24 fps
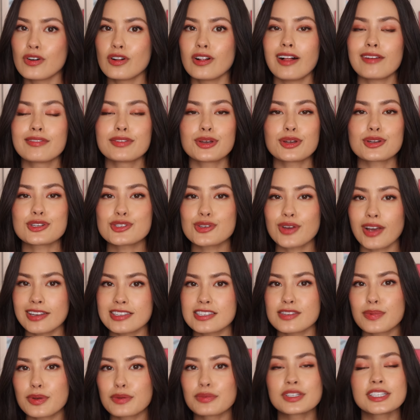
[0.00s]
I've noticed you guys
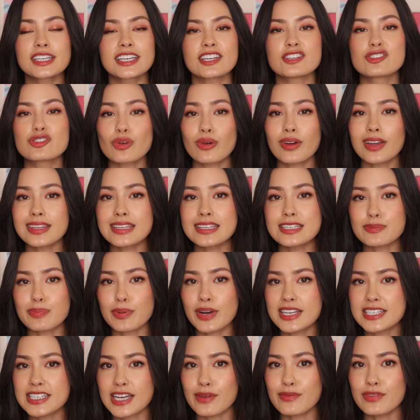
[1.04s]
have been really enjoying these
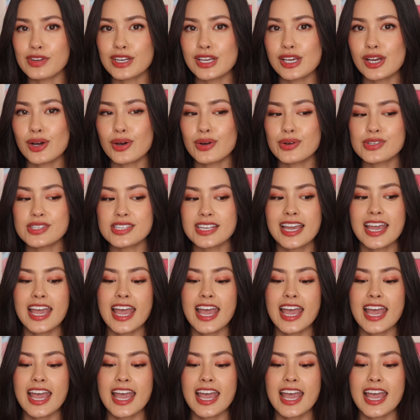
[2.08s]
breakdown videos,